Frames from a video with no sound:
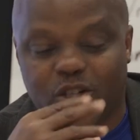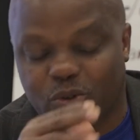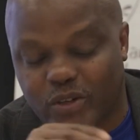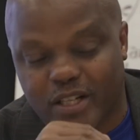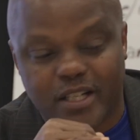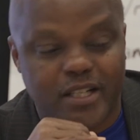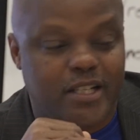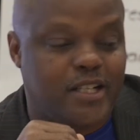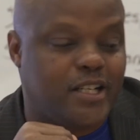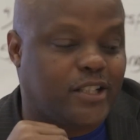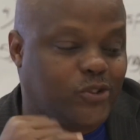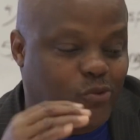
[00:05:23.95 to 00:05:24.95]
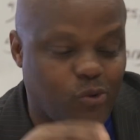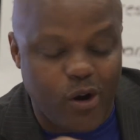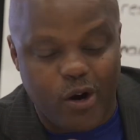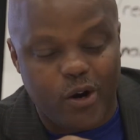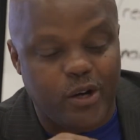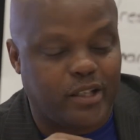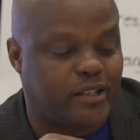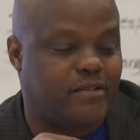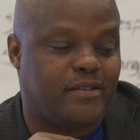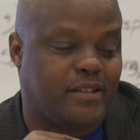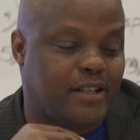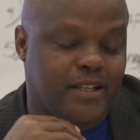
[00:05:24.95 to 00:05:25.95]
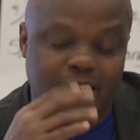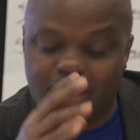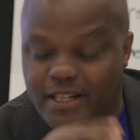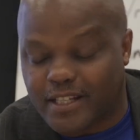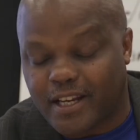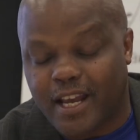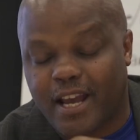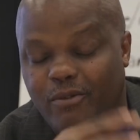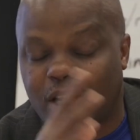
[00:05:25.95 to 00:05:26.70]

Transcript: Drugs, work, DJing,